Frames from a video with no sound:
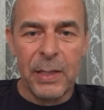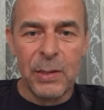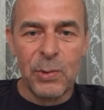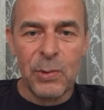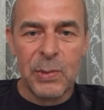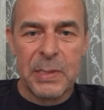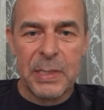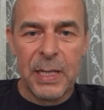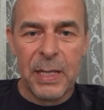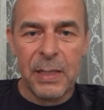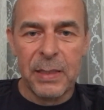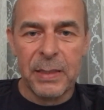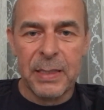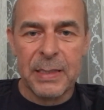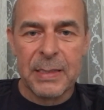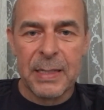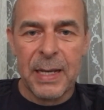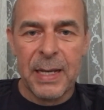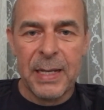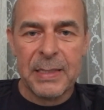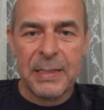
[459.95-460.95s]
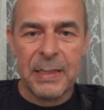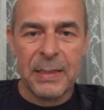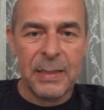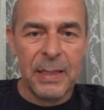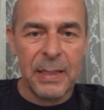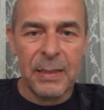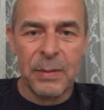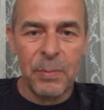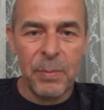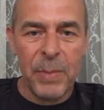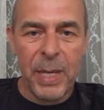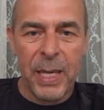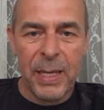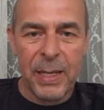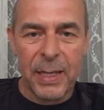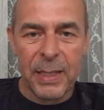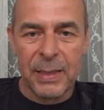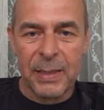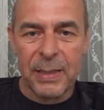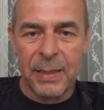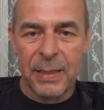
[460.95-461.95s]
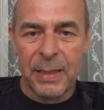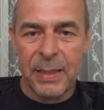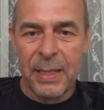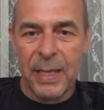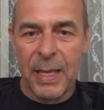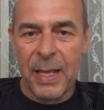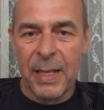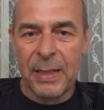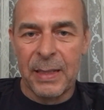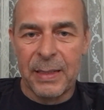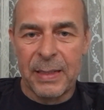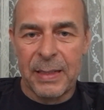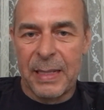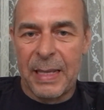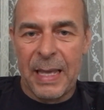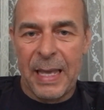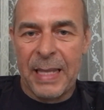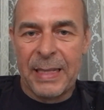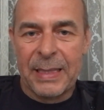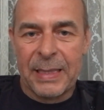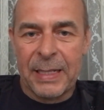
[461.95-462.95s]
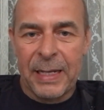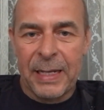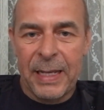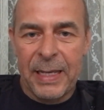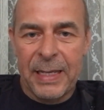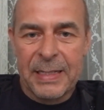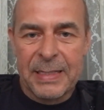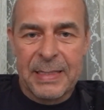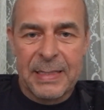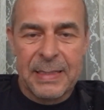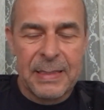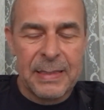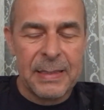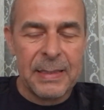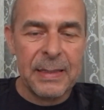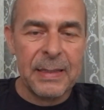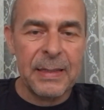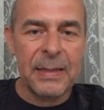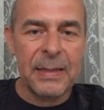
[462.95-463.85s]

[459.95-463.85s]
to sell this asset and make at least